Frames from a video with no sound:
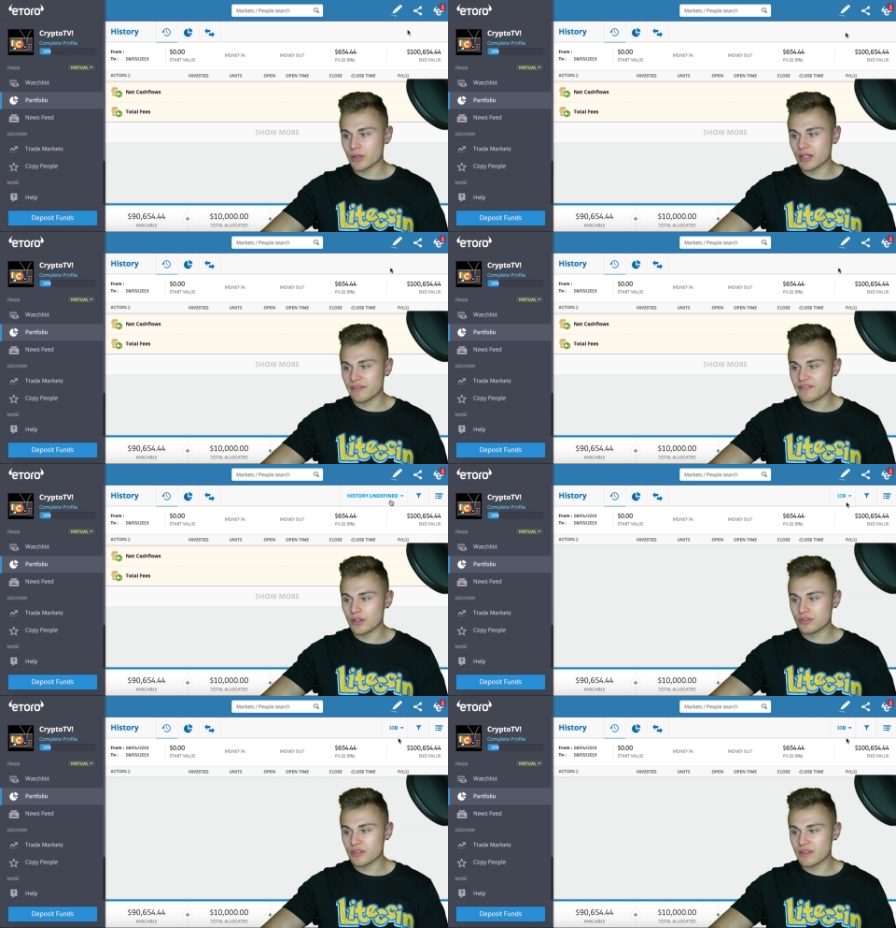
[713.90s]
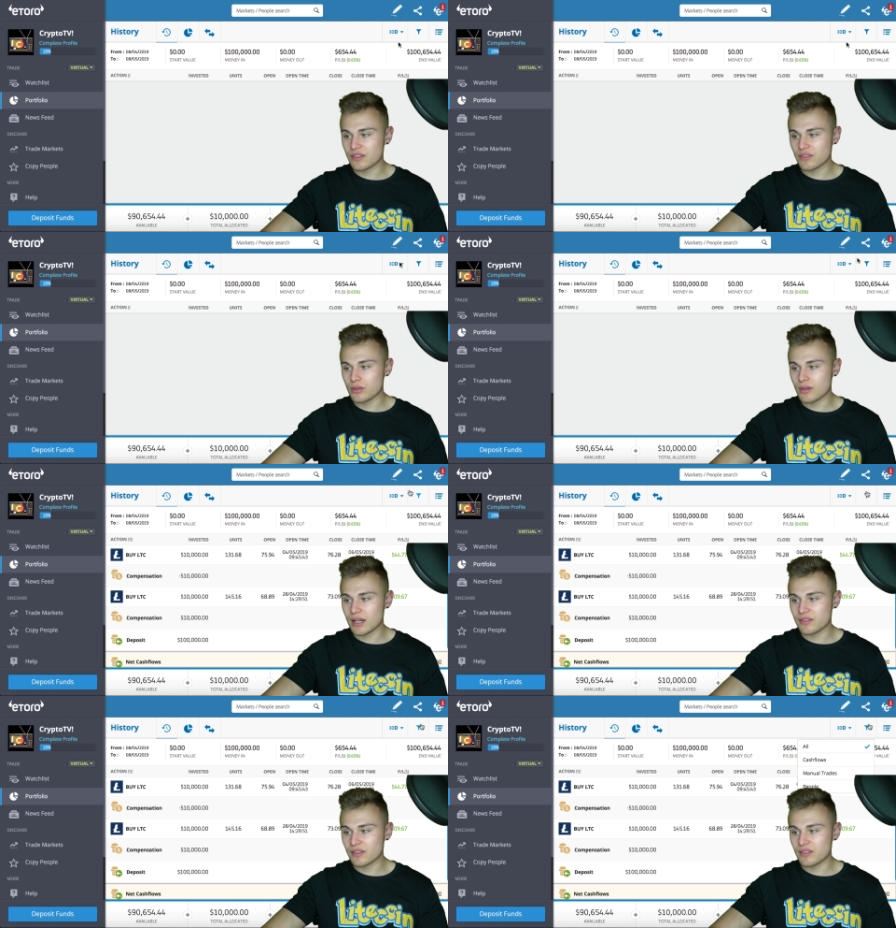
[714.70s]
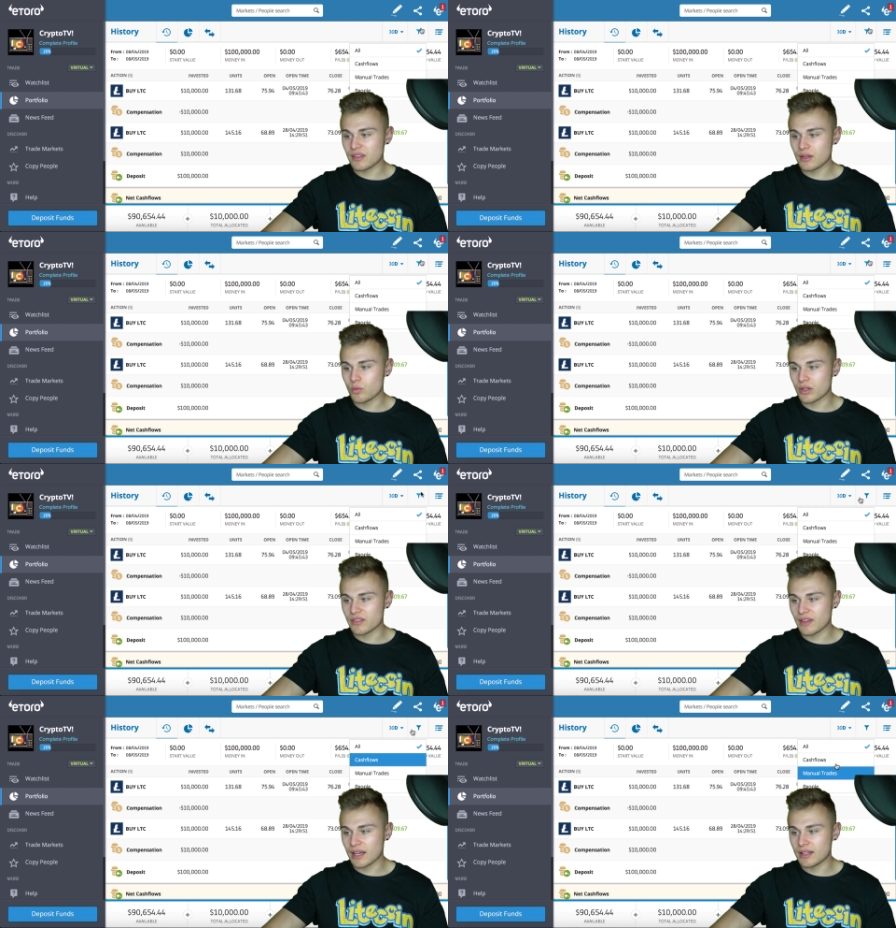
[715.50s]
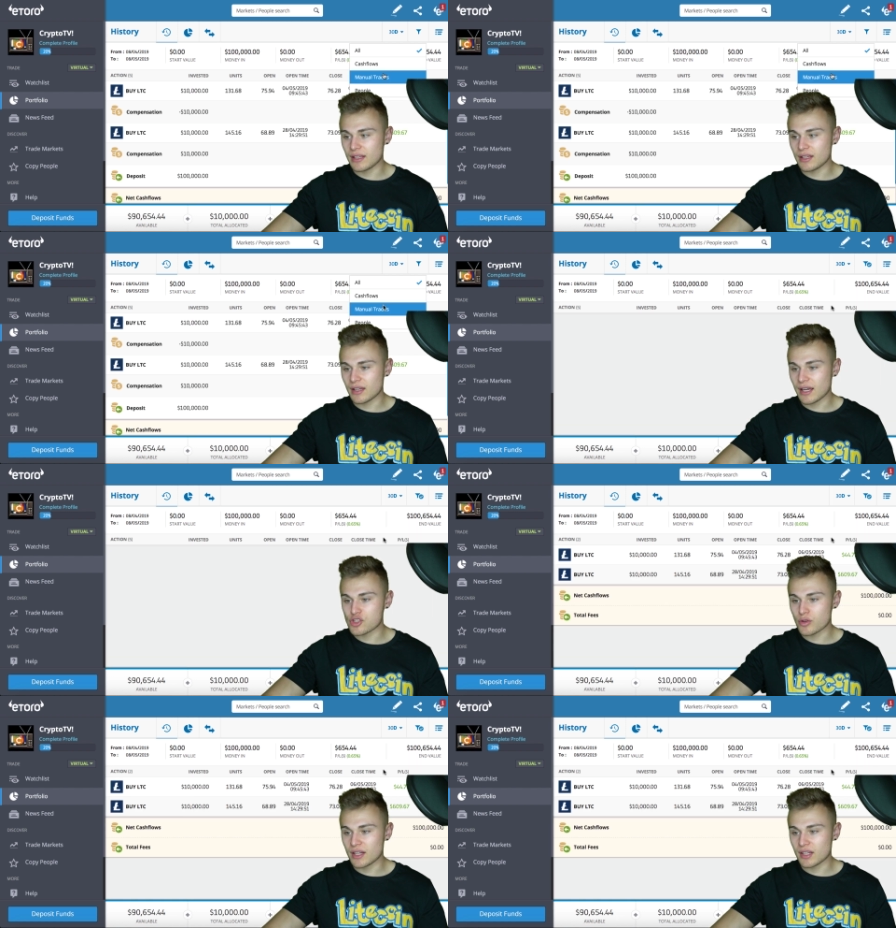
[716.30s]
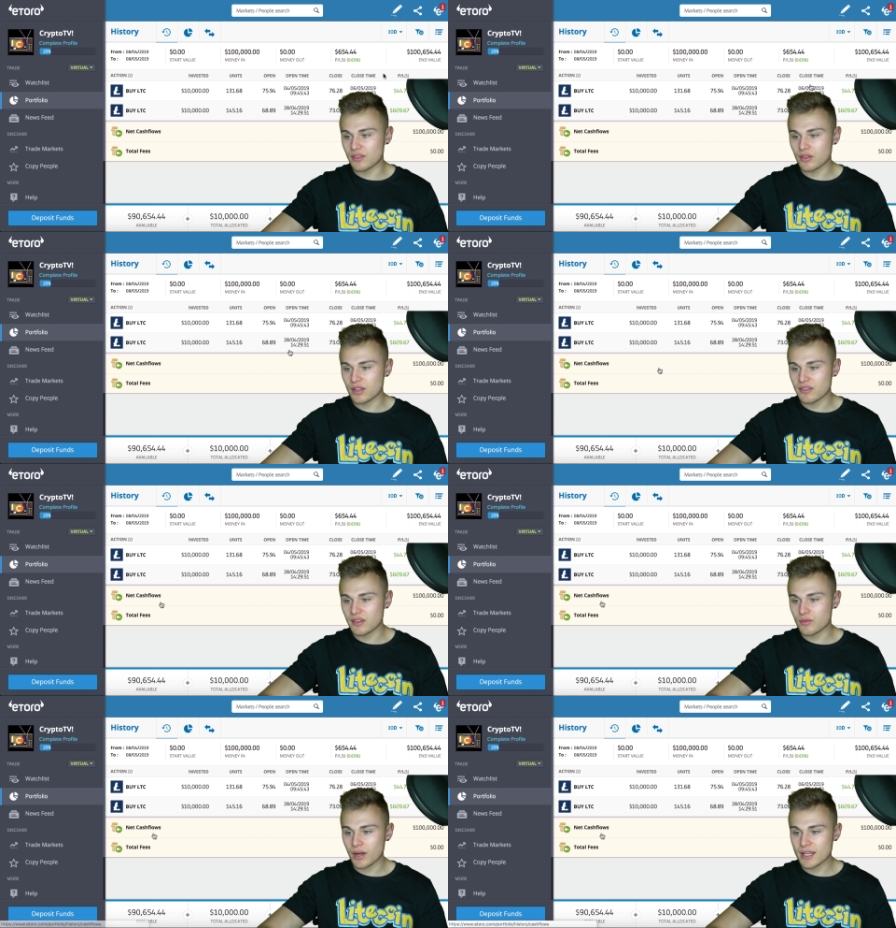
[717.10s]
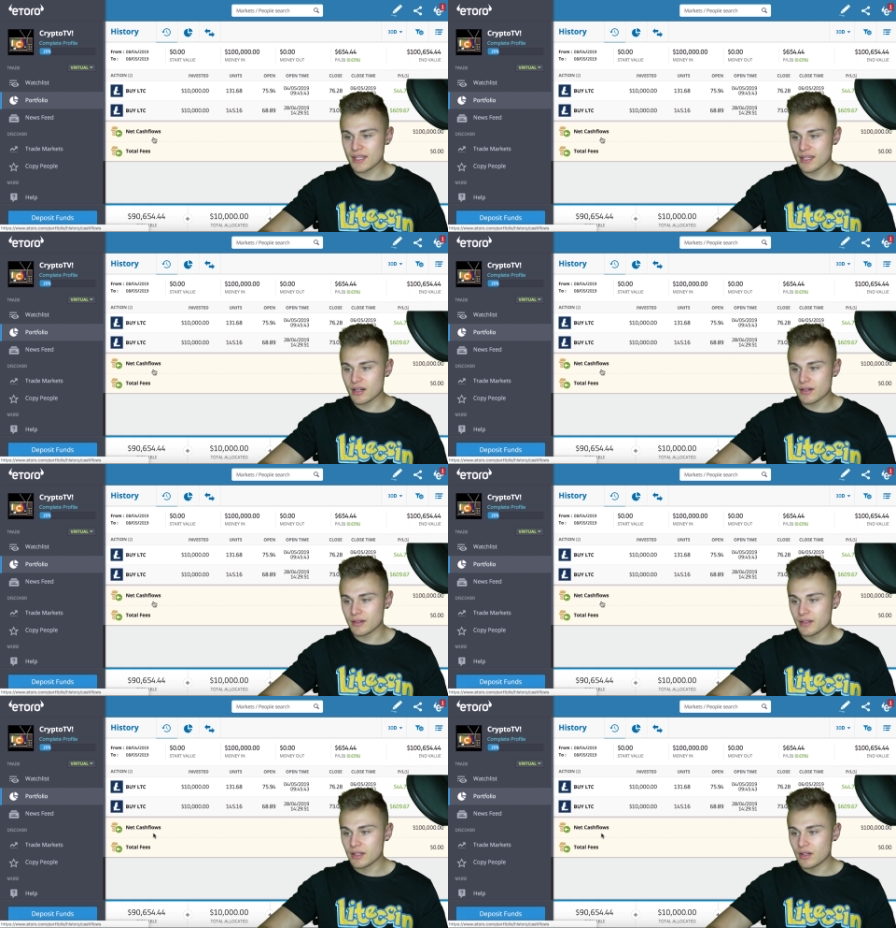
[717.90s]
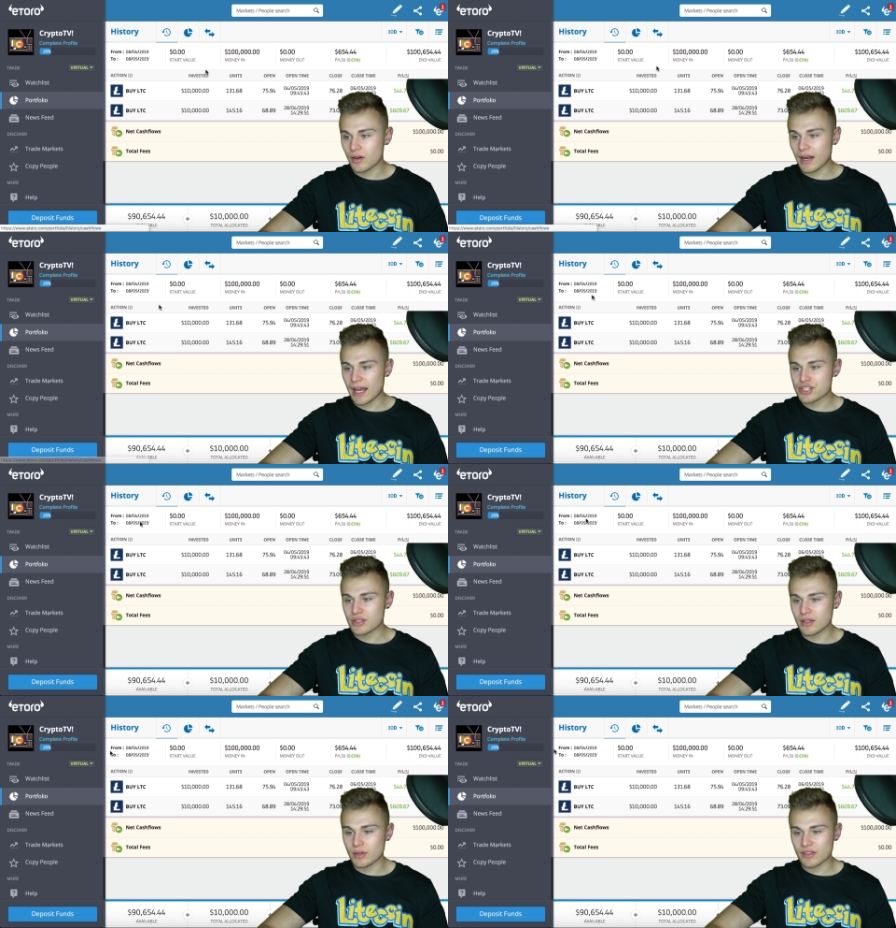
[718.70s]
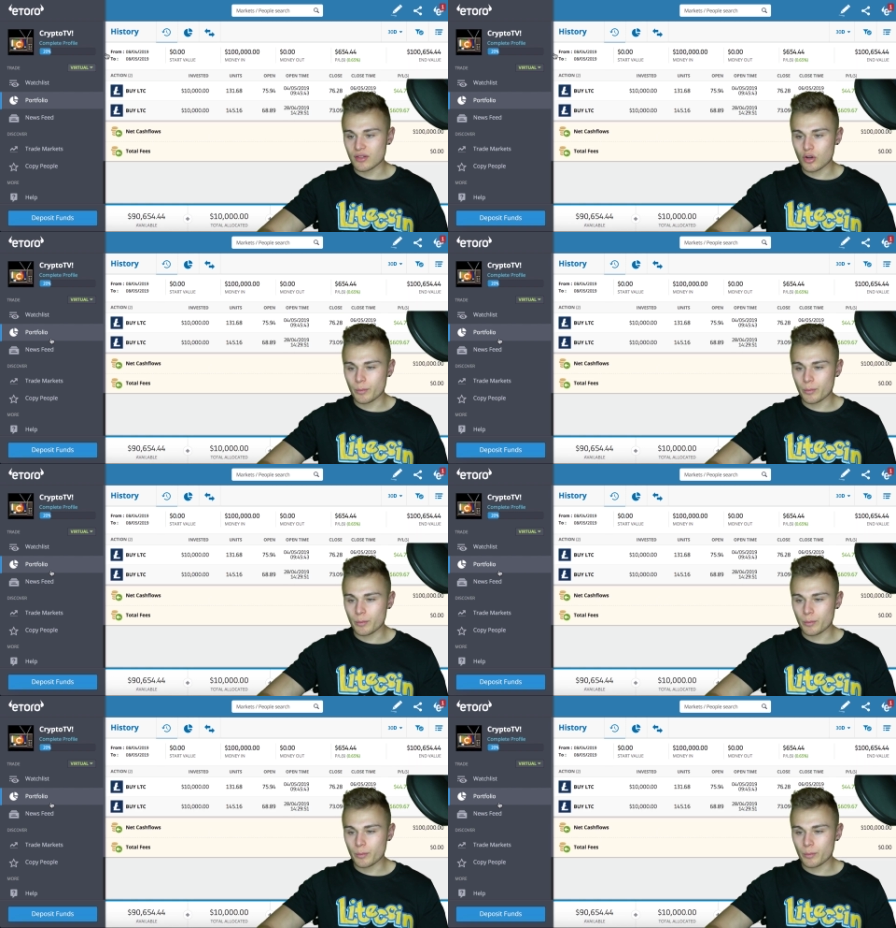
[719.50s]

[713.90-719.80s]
then we're gonna filter this so you guys can see what exactly I traded. So you can see right here, or actually it's an